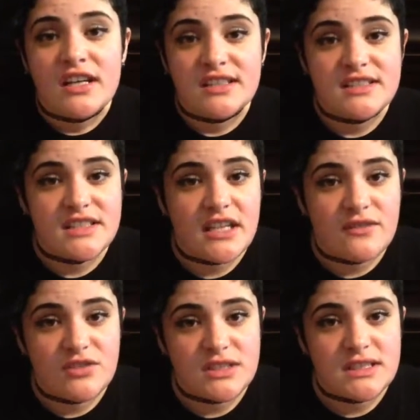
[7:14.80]
instead
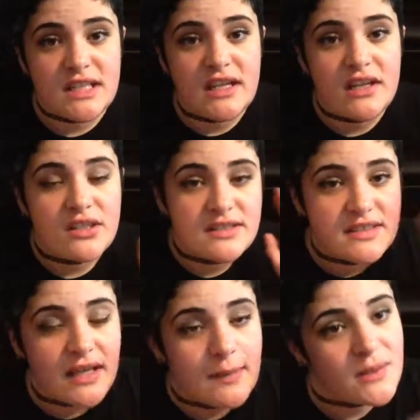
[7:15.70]
of just staying in the
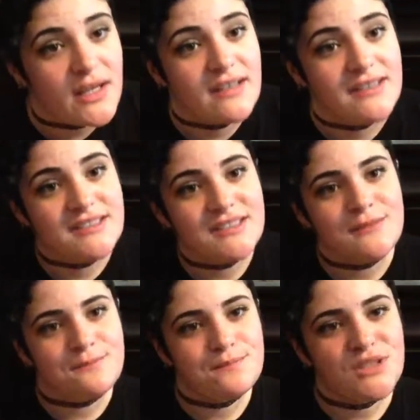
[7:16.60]
same
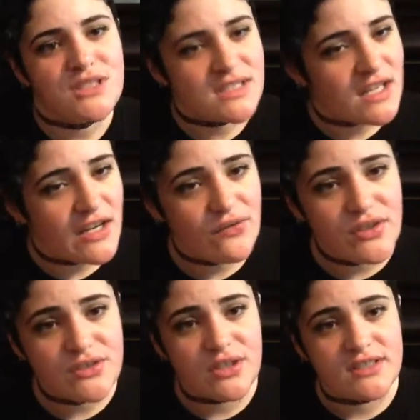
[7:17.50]
place, which is kind of
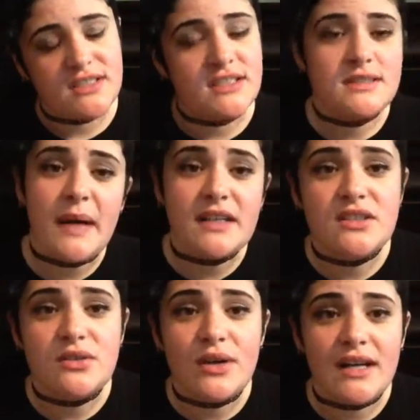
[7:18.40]
interesting. It's back
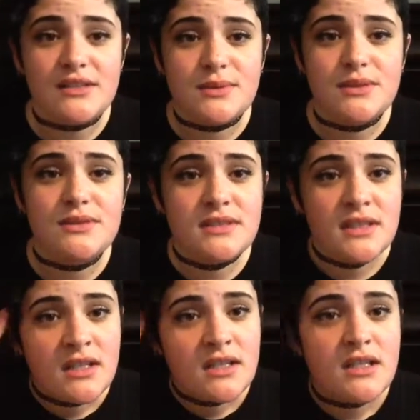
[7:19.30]
to the grassroots.
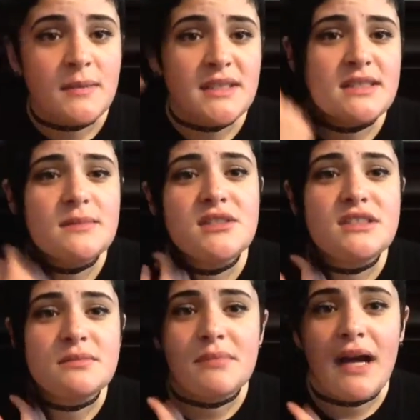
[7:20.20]
It'll be similar
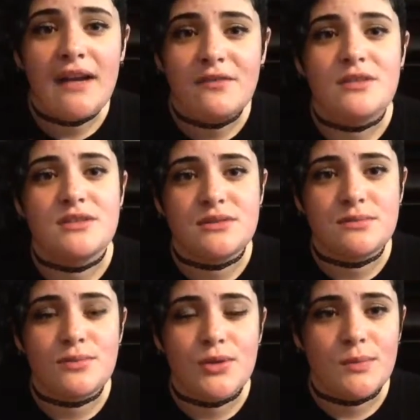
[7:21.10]
to my first
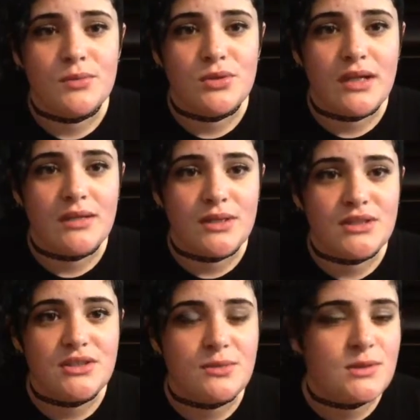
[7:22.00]
Warped Tour I
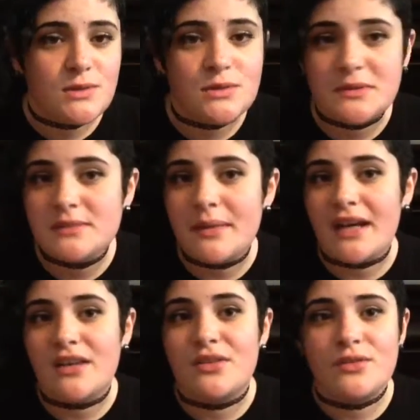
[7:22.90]
went to, which was
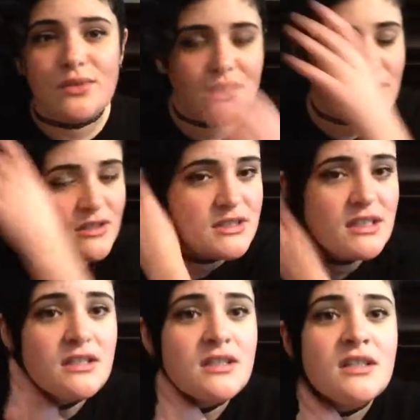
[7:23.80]
back in
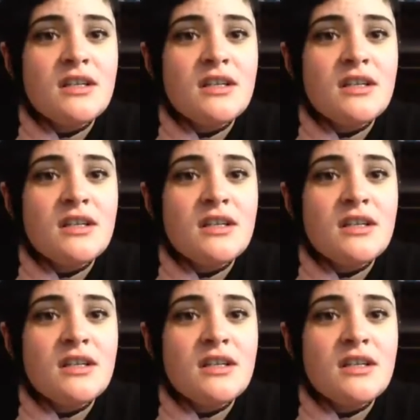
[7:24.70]
2013,